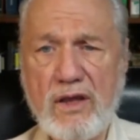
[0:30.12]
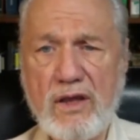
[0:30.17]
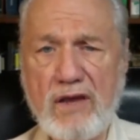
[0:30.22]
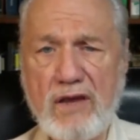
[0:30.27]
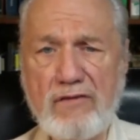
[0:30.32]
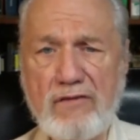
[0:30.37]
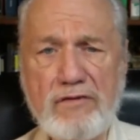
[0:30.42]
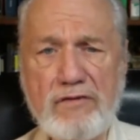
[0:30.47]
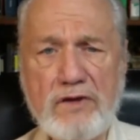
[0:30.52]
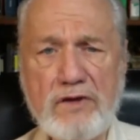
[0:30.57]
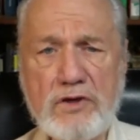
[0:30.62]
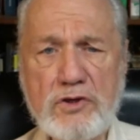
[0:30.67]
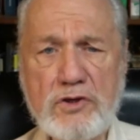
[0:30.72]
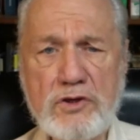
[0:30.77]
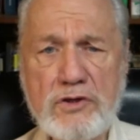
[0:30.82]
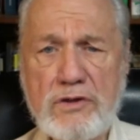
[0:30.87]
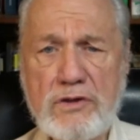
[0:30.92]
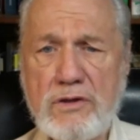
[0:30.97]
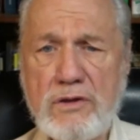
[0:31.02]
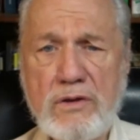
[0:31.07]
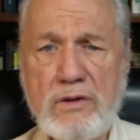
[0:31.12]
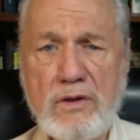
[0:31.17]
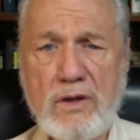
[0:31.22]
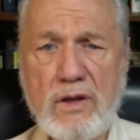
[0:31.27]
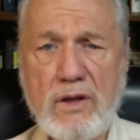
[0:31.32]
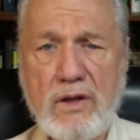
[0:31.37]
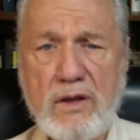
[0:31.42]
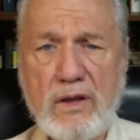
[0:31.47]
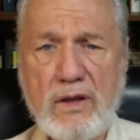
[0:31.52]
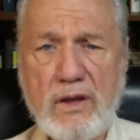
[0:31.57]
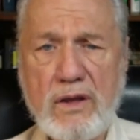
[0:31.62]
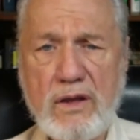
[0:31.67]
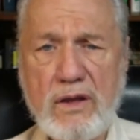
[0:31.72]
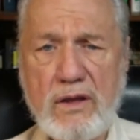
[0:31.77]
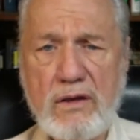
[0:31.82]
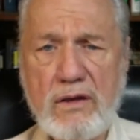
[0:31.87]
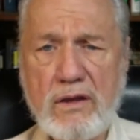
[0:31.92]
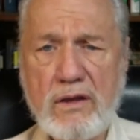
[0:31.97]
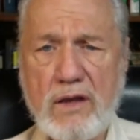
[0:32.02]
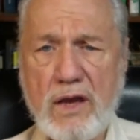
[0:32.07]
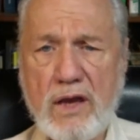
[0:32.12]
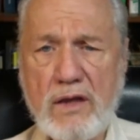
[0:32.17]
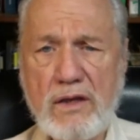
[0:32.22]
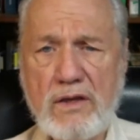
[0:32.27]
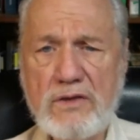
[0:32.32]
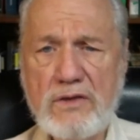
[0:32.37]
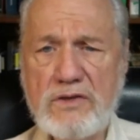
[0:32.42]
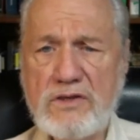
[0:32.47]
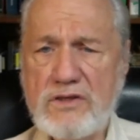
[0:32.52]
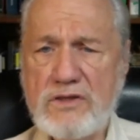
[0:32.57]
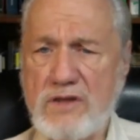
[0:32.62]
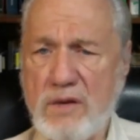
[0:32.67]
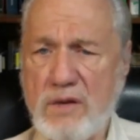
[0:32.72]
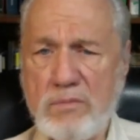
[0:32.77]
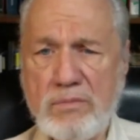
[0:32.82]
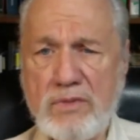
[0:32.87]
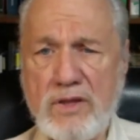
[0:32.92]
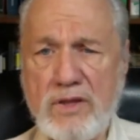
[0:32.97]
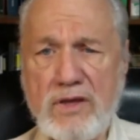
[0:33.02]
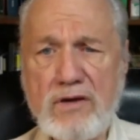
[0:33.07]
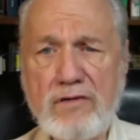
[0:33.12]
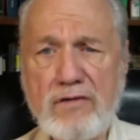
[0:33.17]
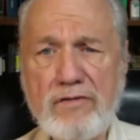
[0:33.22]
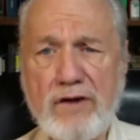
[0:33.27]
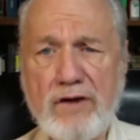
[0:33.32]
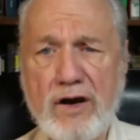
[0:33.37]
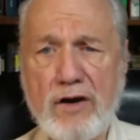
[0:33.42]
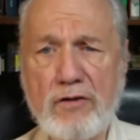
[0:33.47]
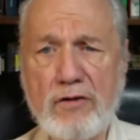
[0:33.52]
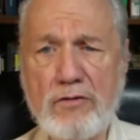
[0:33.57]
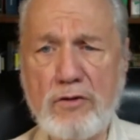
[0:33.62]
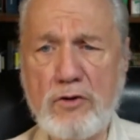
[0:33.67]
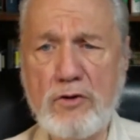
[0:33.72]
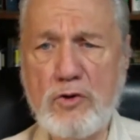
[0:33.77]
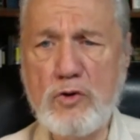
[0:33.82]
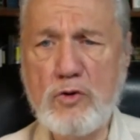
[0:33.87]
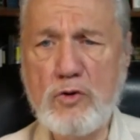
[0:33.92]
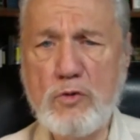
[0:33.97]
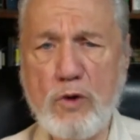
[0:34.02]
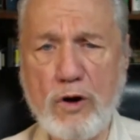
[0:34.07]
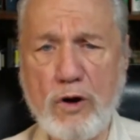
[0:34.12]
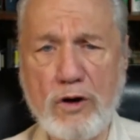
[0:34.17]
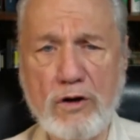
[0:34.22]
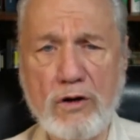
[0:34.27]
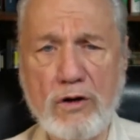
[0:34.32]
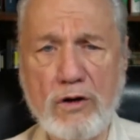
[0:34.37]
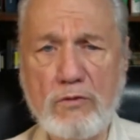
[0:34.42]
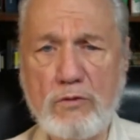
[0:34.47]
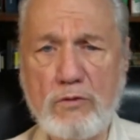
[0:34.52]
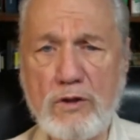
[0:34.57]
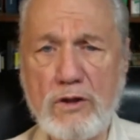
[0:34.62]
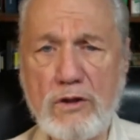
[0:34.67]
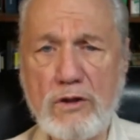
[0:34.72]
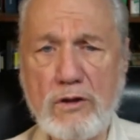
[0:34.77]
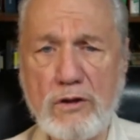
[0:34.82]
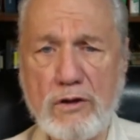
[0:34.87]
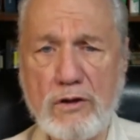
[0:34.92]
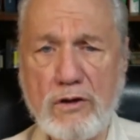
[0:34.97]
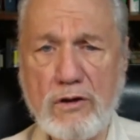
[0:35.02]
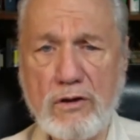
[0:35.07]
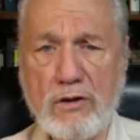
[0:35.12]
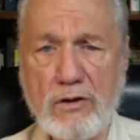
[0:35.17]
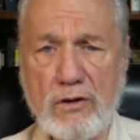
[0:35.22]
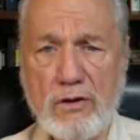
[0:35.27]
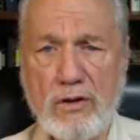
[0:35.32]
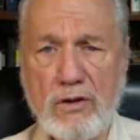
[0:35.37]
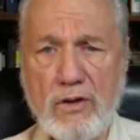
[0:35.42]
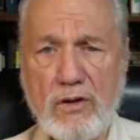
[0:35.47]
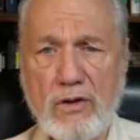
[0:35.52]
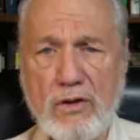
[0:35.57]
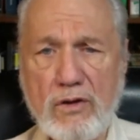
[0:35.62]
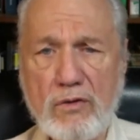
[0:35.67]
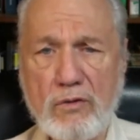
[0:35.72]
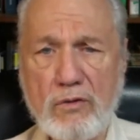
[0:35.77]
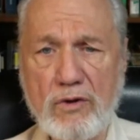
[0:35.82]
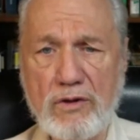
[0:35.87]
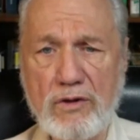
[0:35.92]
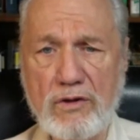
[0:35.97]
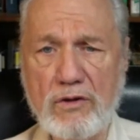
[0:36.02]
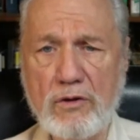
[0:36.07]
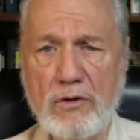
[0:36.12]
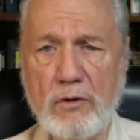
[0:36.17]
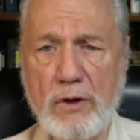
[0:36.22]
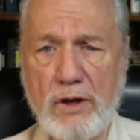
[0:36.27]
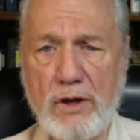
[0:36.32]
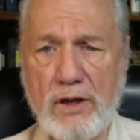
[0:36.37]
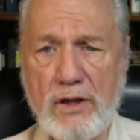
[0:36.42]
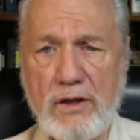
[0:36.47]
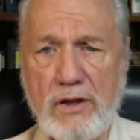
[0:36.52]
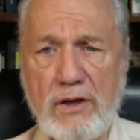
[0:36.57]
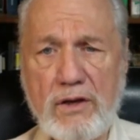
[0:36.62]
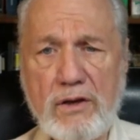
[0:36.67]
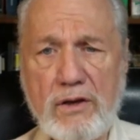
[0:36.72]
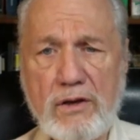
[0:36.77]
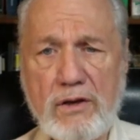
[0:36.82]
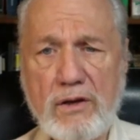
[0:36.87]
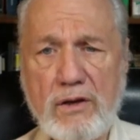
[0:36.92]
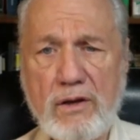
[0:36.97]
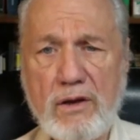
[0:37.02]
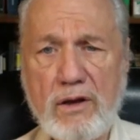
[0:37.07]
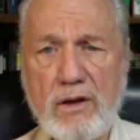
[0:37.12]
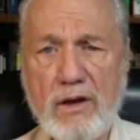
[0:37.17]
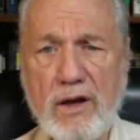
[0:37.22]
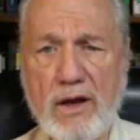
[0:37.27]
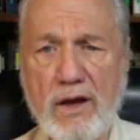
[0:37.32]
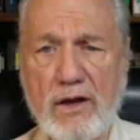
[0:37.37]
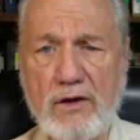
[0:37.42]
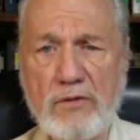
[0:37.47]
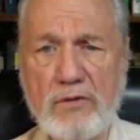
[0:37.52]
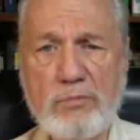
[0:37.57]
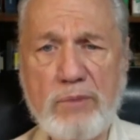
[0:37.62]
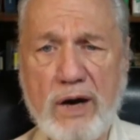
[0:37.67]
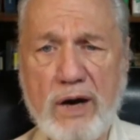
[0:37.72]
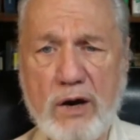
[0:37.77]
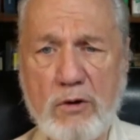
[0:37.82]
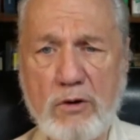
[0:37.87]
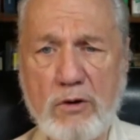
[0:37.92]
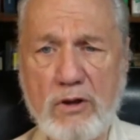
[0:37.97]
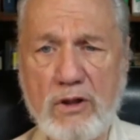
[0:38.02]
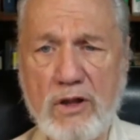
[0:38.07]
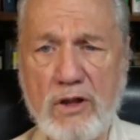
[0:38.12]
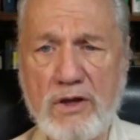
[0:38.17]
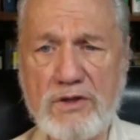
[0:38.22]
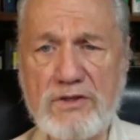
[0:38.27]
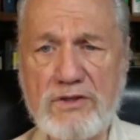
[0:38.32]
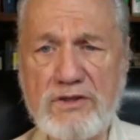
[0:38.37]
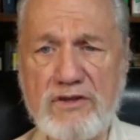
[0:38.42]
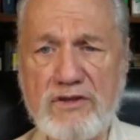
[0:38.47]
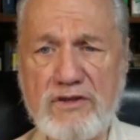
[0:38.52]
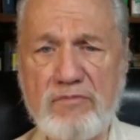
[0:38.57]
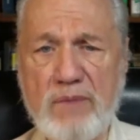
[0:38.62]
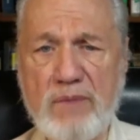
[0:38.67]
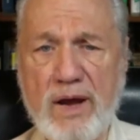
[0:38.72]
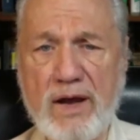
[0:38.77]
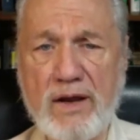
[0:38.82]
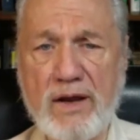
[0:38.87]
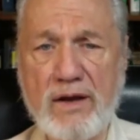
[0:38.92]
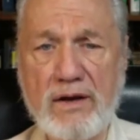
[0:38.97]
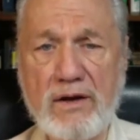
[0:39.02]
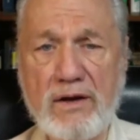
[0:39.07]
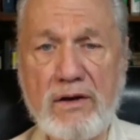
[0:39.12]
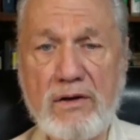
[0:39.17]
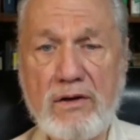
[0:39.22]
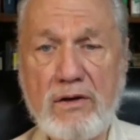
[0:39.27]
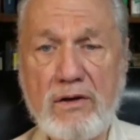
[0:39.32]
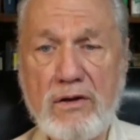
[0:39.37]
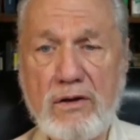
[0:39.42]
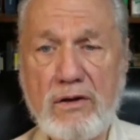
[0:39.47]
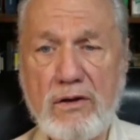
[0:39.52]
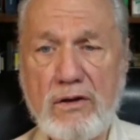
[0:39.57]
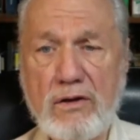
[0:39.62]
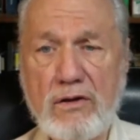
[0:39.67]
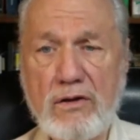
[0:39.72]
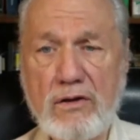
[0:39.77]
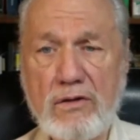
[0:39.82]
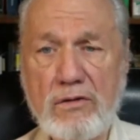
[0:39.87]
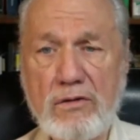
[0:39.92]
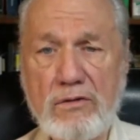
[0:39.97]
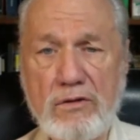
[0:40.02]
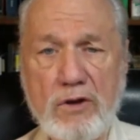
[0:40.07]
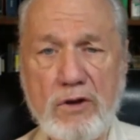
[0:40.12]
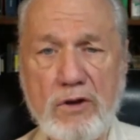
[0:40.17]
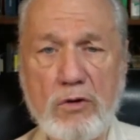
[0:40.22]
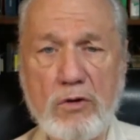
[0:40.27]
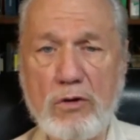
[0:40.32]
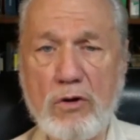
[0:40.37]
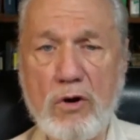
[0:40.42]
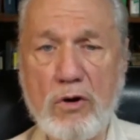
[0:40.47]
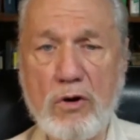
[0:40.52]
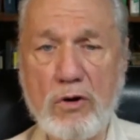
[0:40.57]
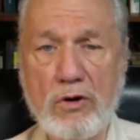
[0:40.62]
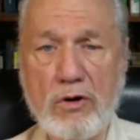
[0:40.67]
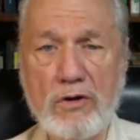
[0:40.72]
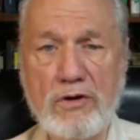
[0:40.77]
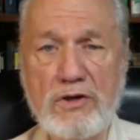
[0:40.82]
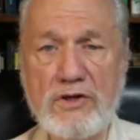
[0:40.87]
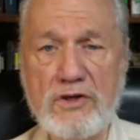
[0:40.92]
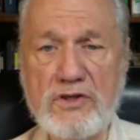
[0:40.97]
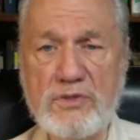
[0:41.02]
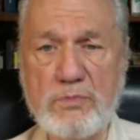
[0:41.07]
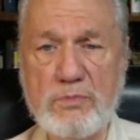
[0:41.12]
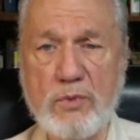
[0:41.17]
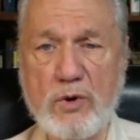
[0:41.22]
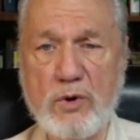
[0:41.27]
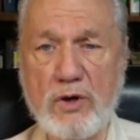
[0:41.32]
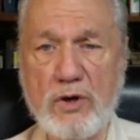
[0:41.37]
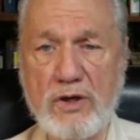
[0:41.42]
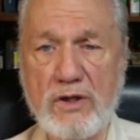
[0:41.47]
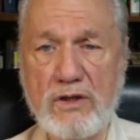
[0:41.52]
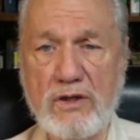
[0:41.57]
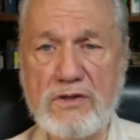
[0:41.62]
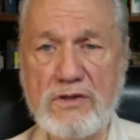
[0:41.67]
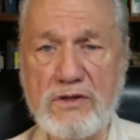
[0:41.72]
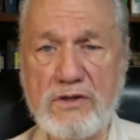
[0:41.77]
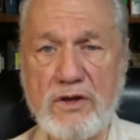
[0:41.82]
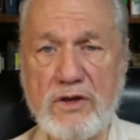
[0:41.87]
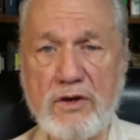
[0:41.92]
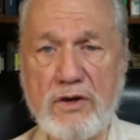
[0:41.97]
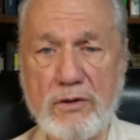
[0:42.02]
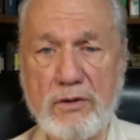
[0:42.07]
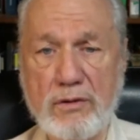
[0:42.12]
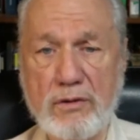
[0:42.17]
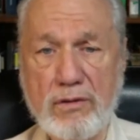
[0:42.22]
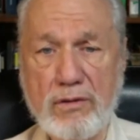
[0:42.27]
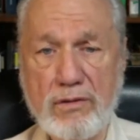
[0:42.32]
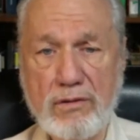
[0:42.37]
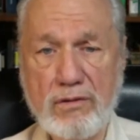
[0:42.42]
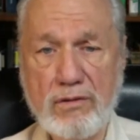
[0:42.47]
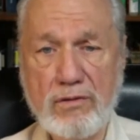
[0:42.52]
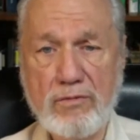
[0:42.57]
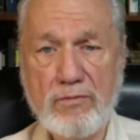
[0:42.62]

a vision indicating something of how the new world will look when the greed and power lust of man no longer despoils the earth.